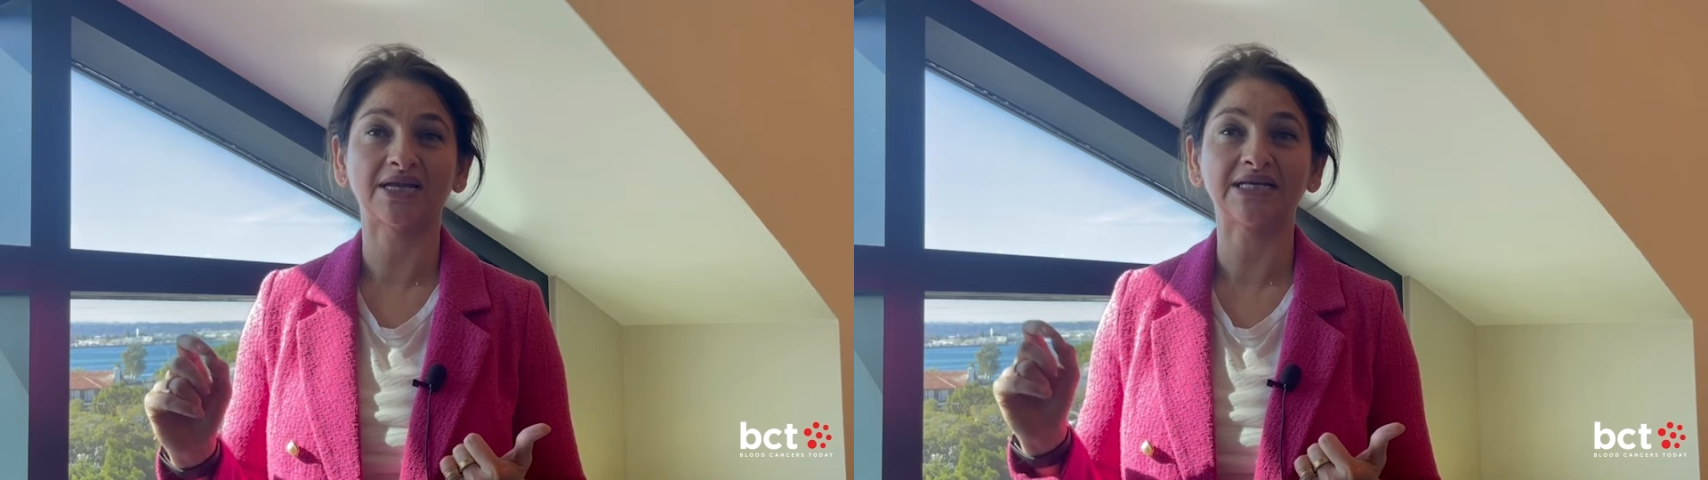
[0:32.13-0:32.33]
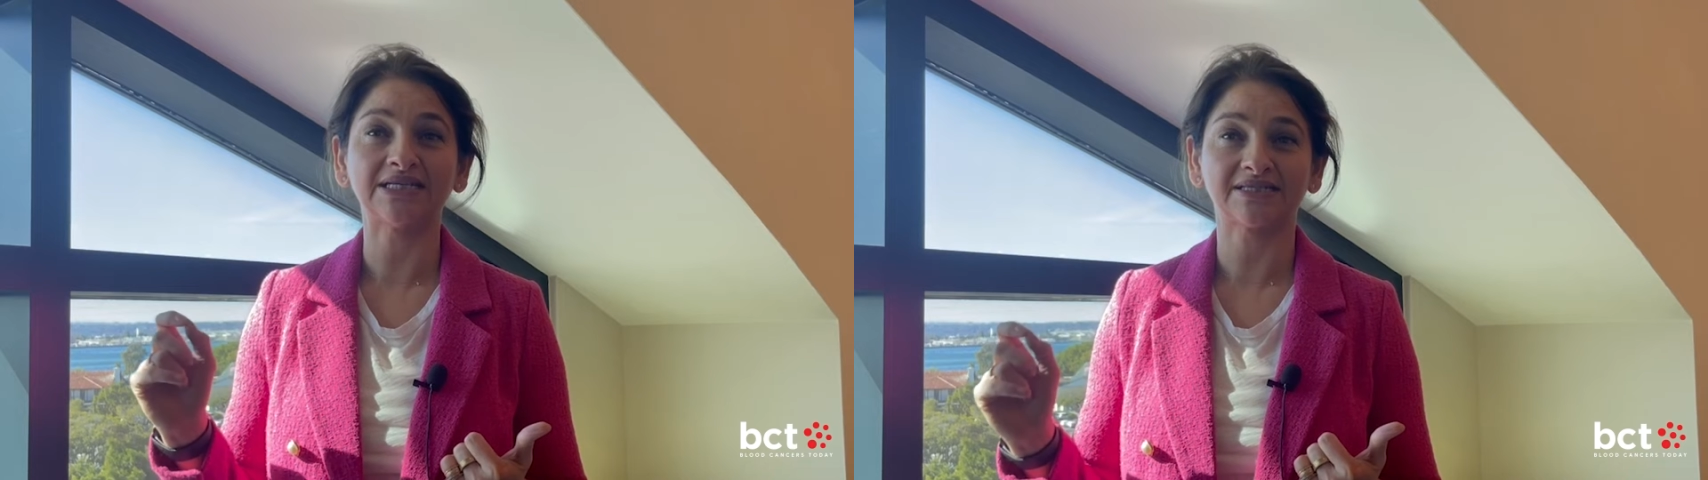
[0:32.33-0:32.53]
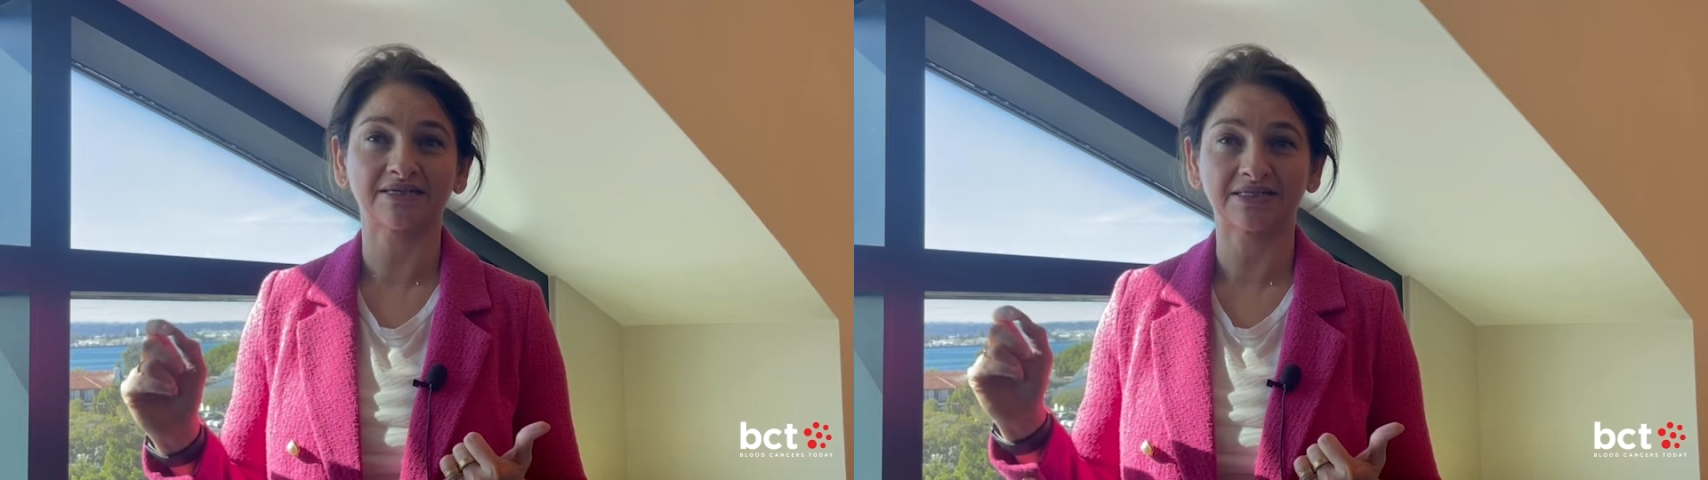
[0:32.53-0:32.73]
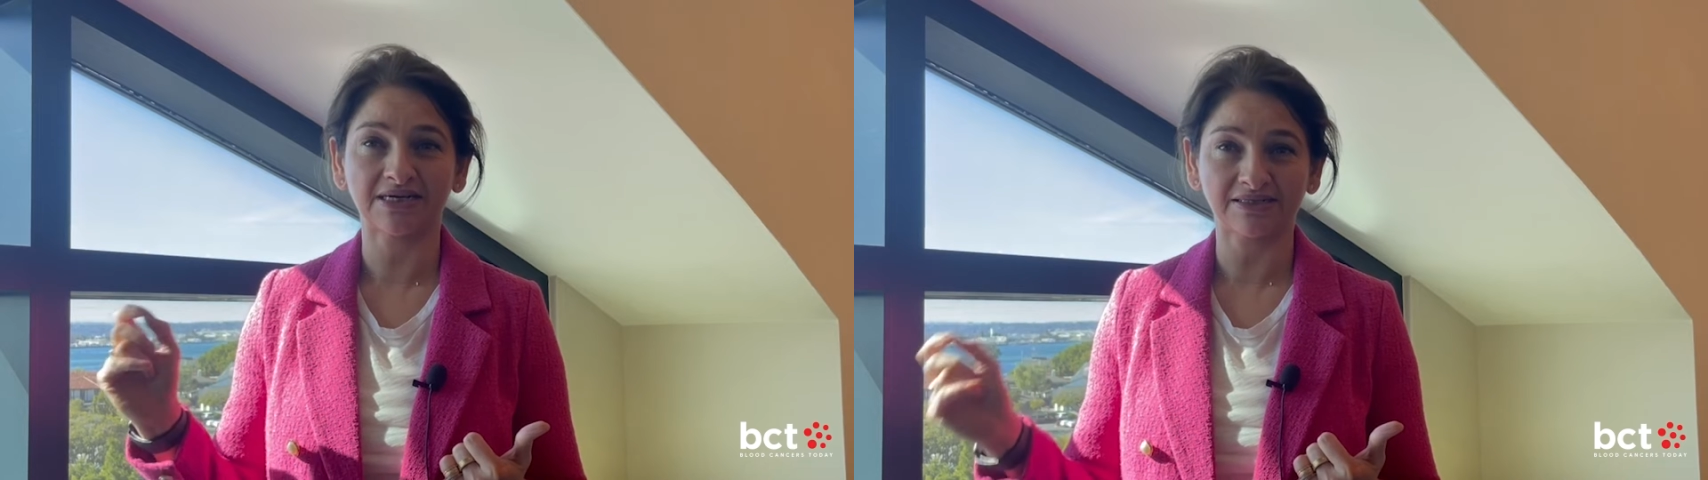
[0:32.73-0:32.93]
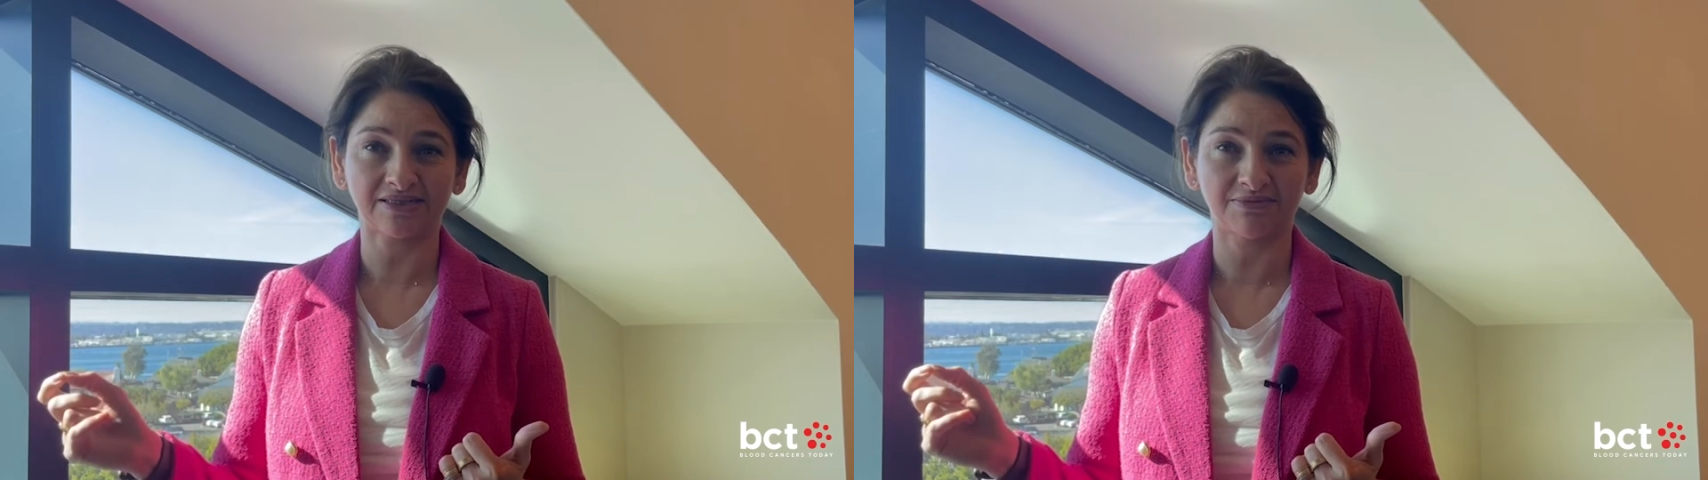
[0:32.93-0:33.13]
and
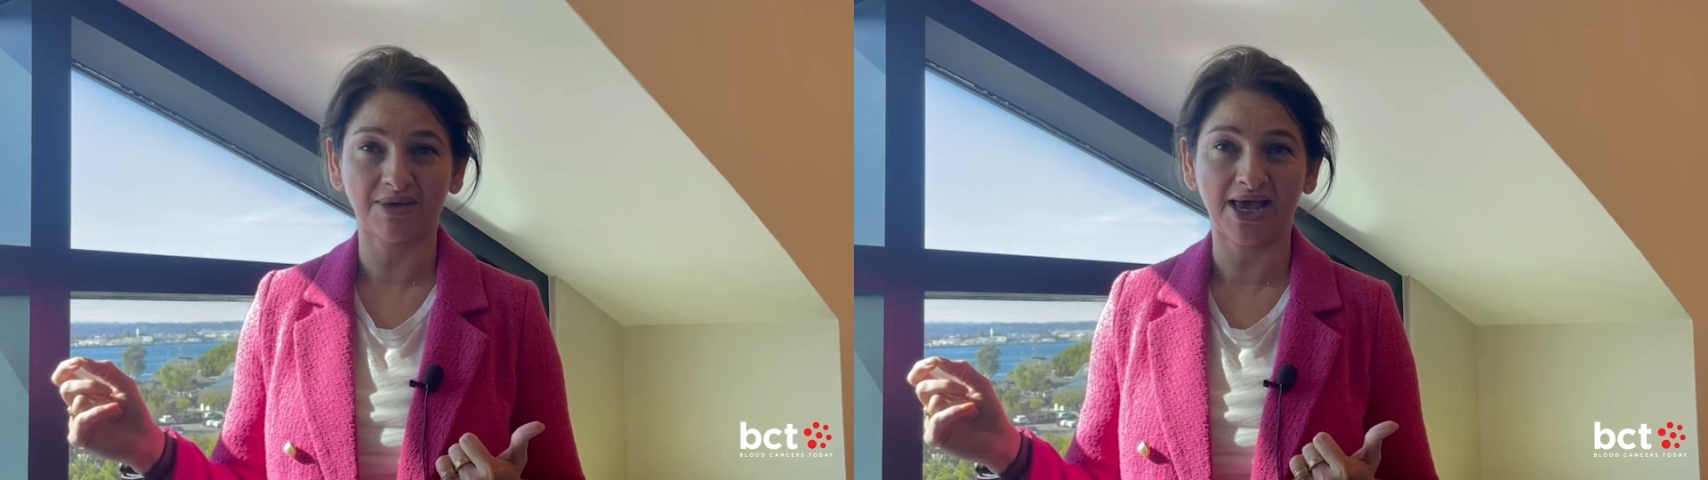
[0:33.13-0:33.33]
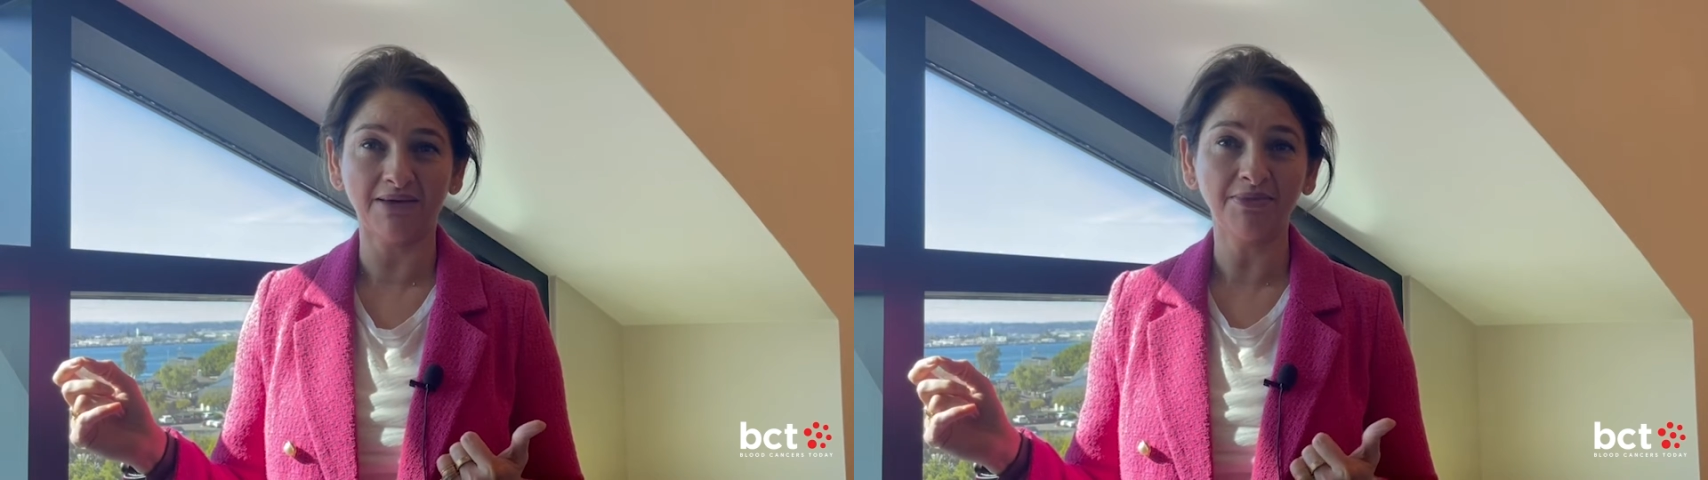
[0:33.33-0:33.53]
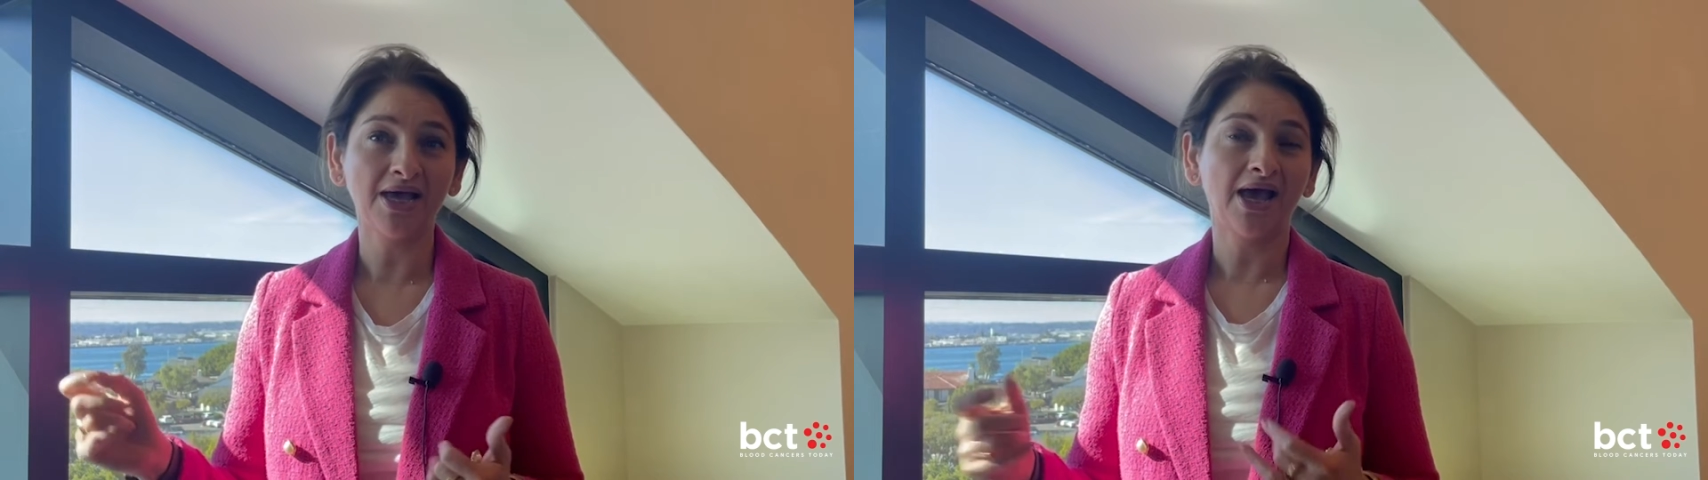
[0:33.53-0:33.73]
isatuximab.